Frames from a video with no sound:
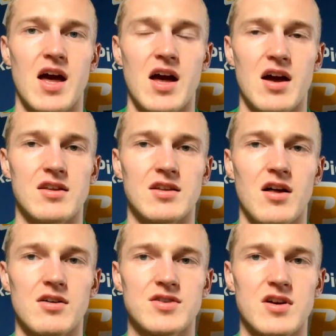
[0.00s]
on the
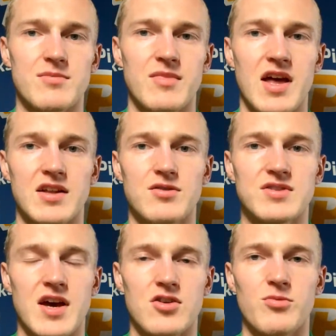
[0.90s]
long term, and
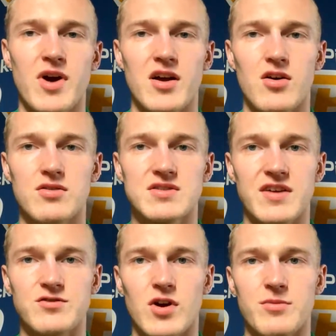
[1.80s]
use that coupon code to
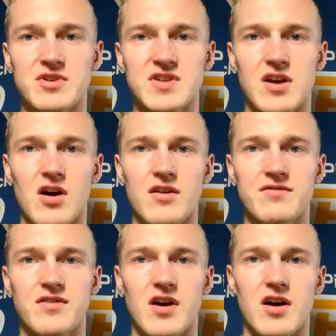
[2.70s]
save 20% off
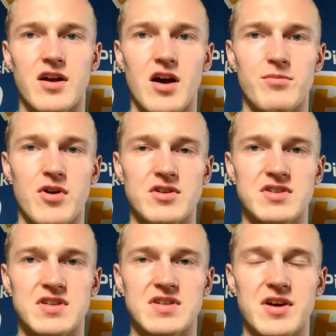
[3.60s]
on our
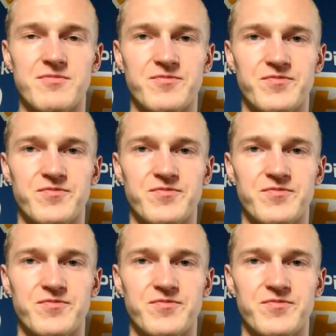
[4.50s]
purchases here.